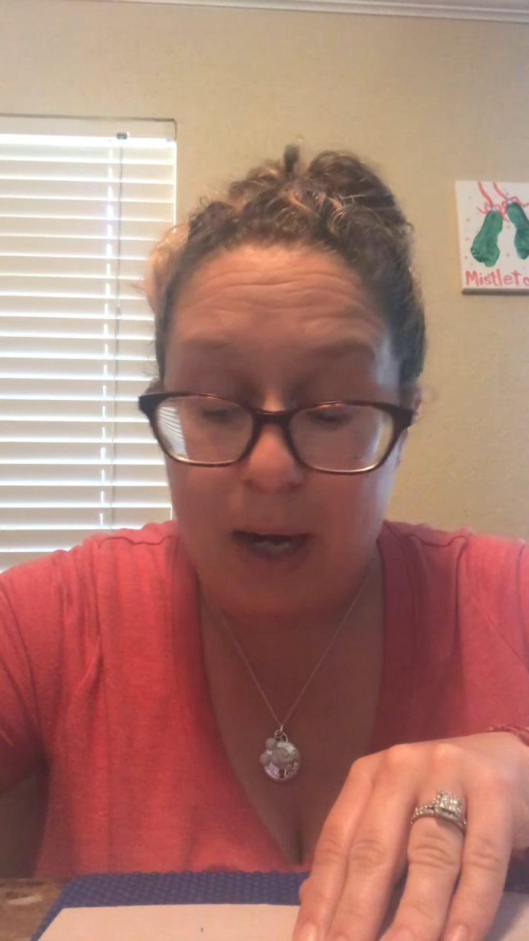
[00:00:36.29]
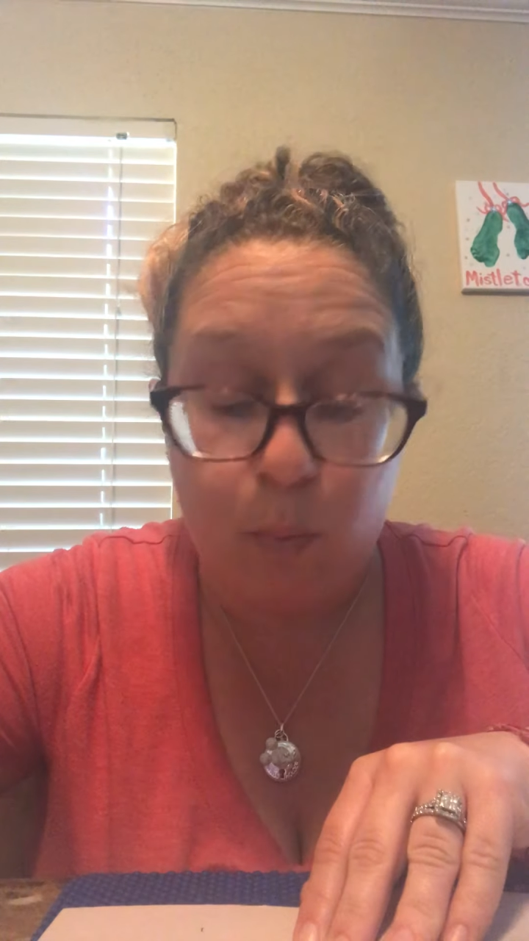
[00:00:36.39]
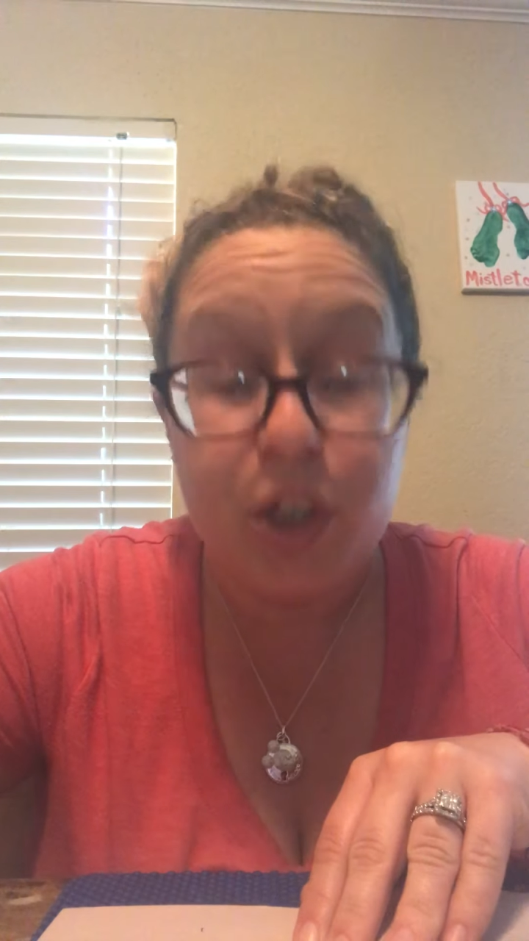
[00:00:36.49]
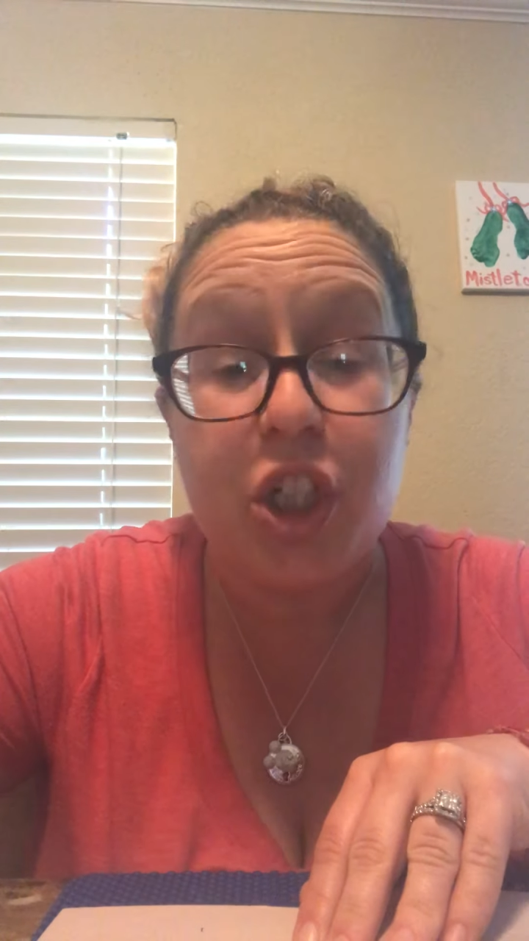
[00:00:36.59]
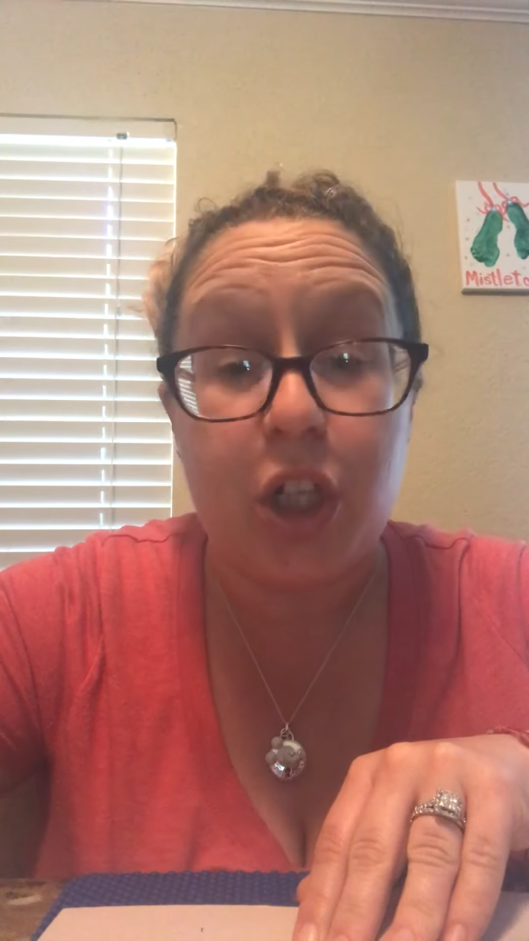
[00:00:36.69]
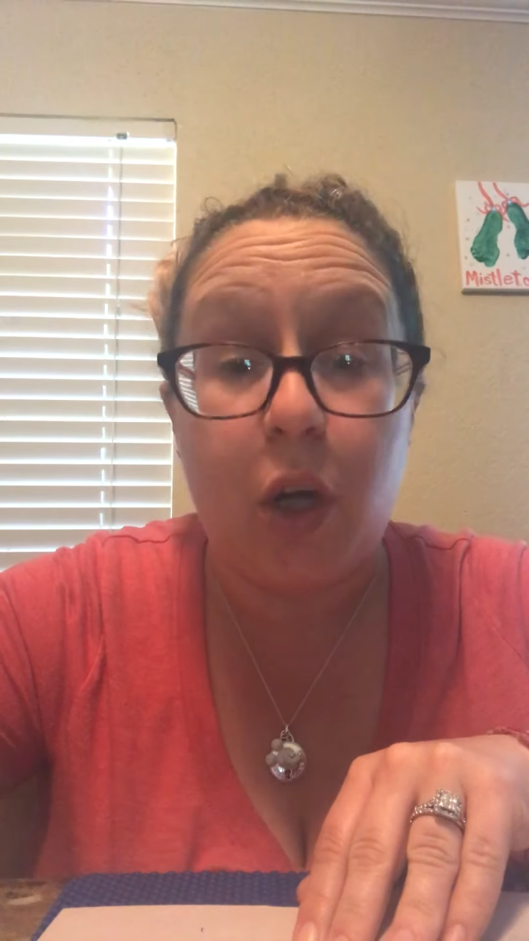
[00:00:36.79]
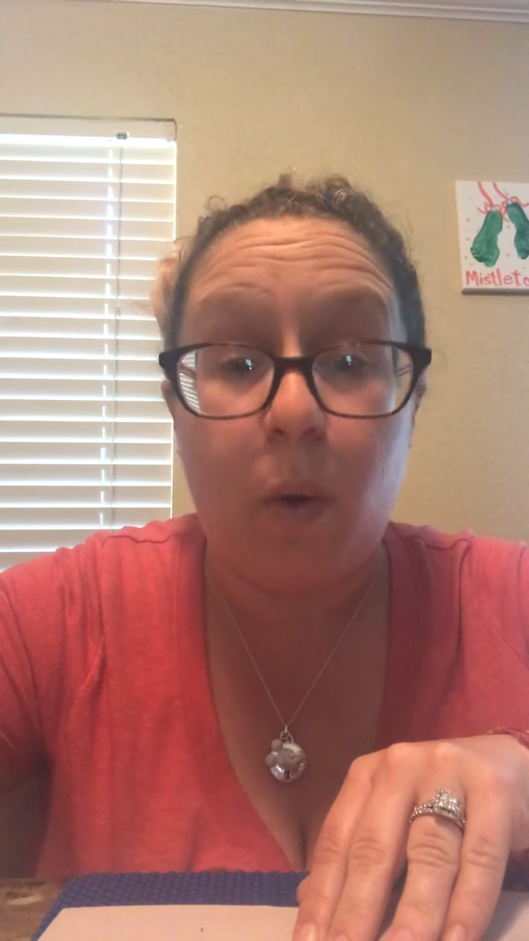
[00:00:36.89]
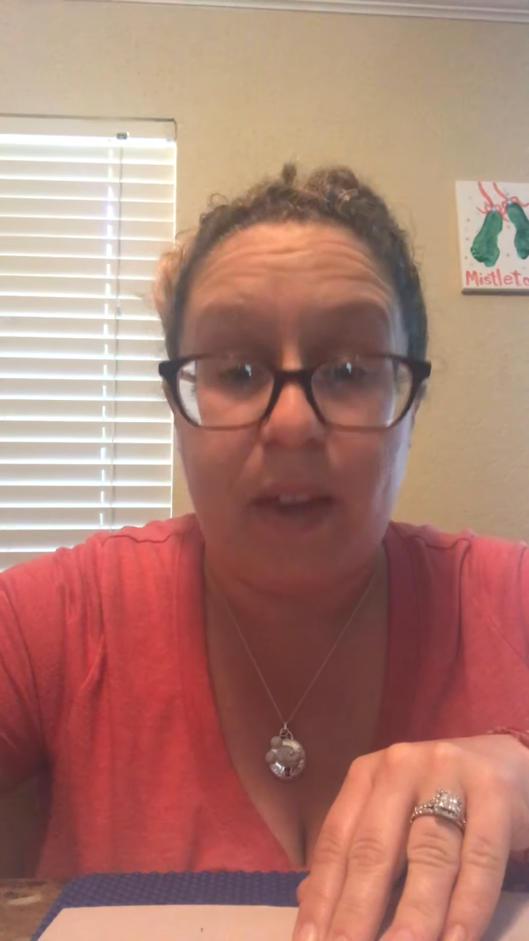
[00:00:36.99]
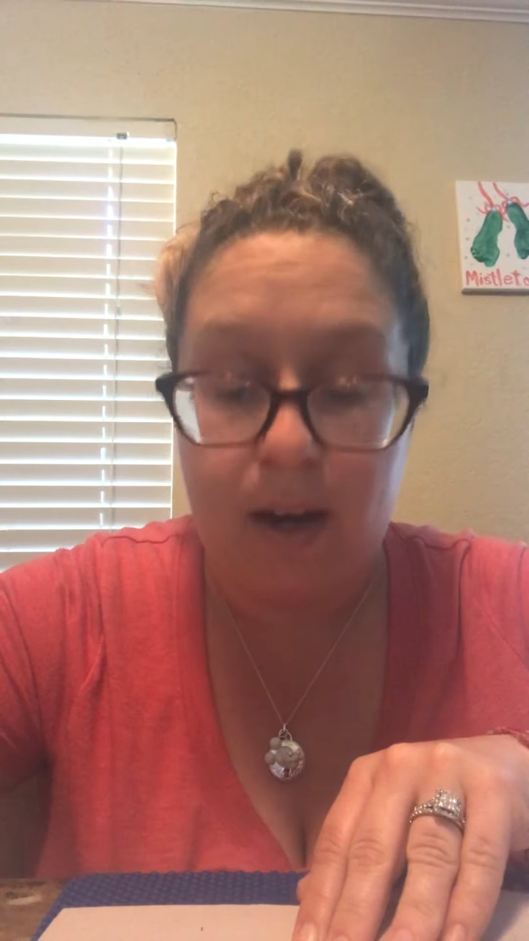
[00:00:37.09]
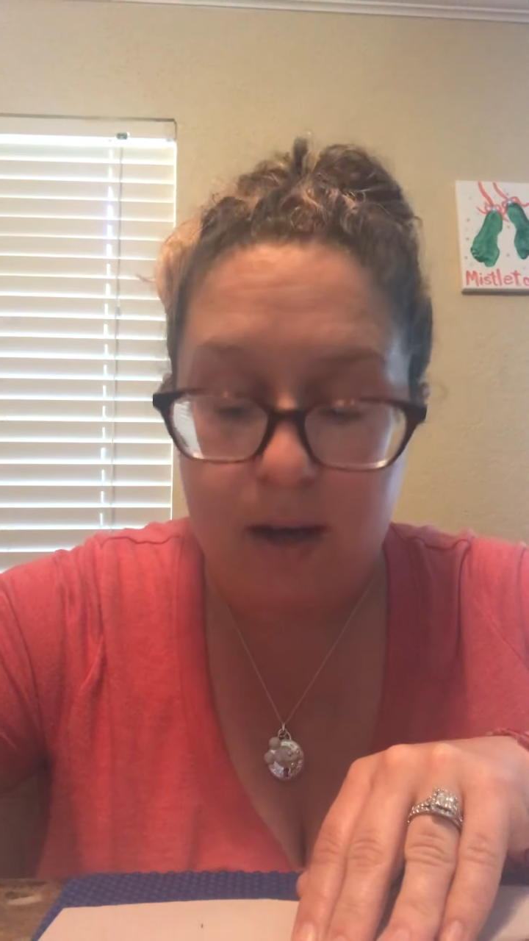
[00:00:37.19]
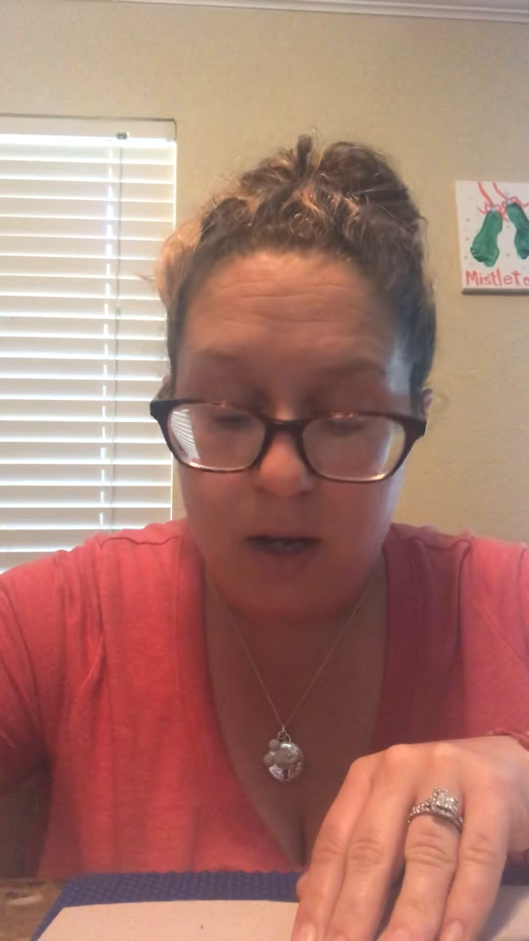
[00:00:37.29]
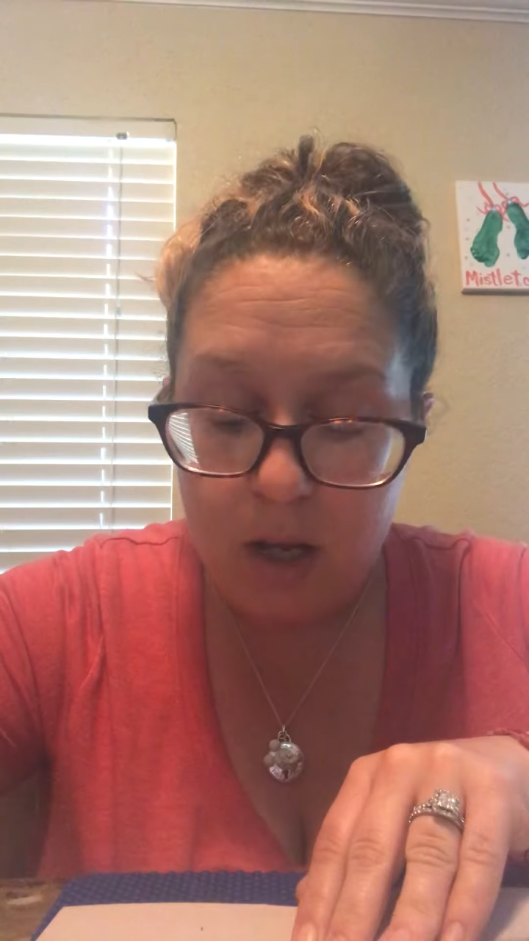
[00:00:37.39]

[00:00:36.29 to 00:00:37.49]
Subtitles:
and wish to go there.